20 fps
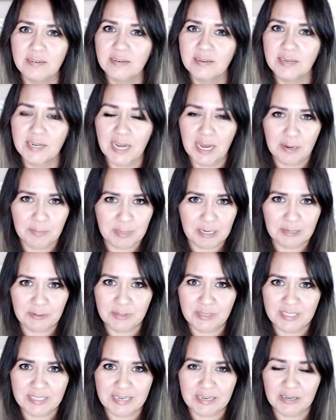came
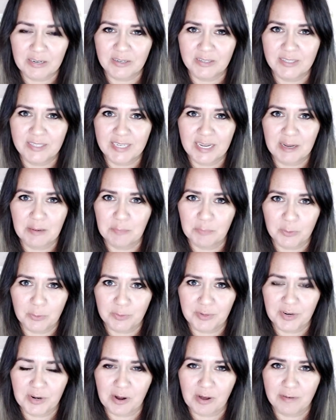downstairs and pulled
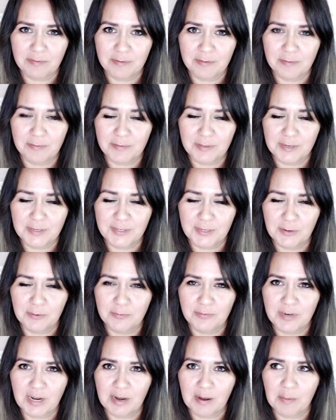it off of the
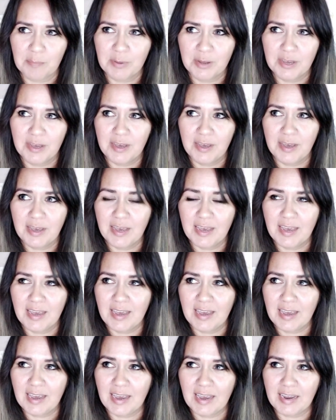stovetop,
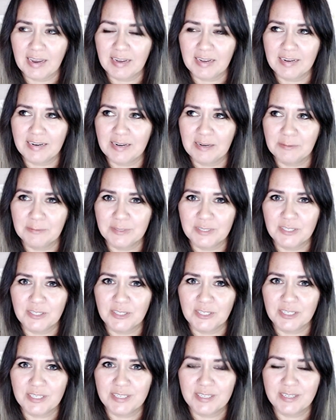and it was
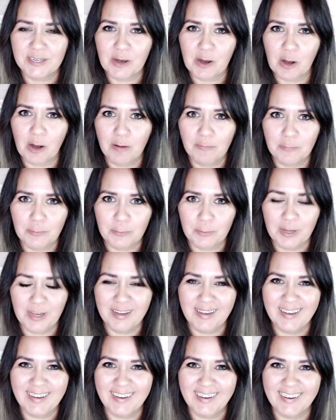just awful.
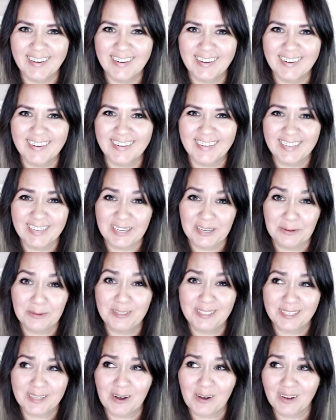You
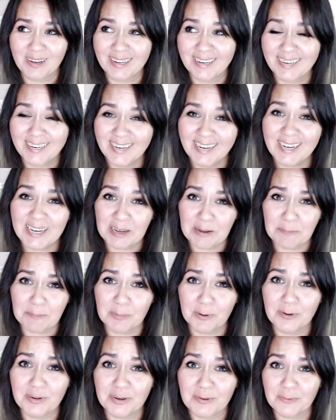saw it. It
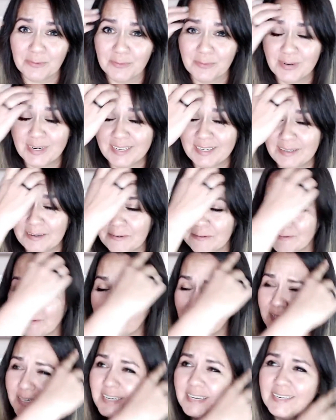burned it really,
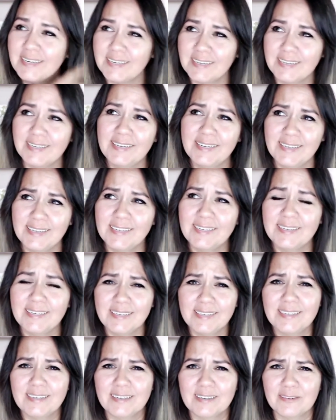really
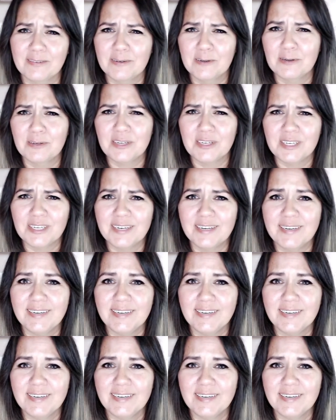real good.